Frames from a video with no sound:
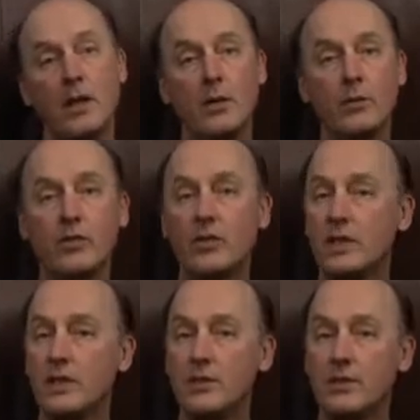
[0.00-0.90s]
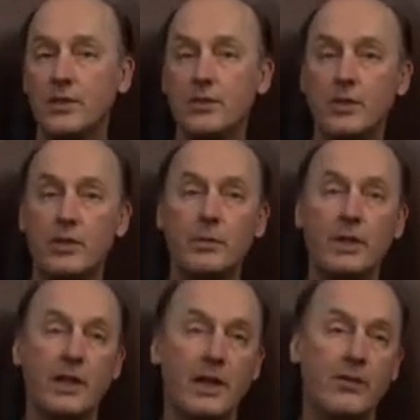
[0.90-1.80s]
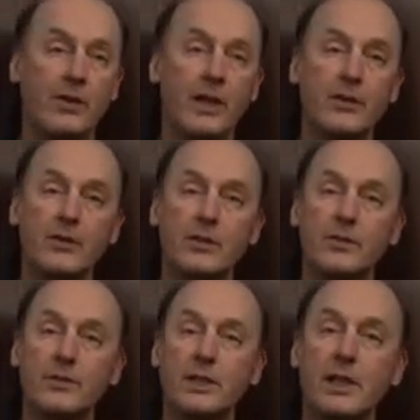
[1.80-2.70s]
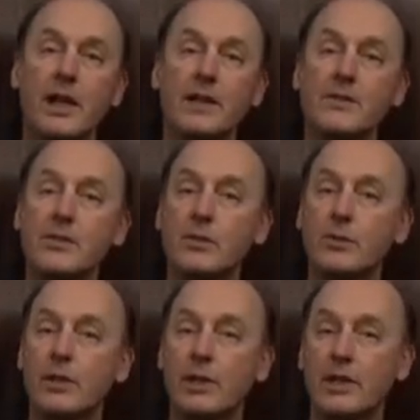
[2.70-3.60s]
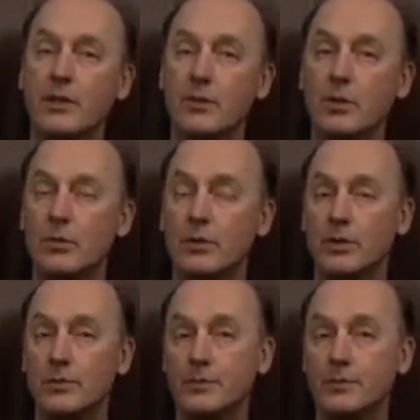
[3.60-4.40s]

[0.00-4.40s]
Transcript: He was a teacher in German and rector of the high school in Åbo.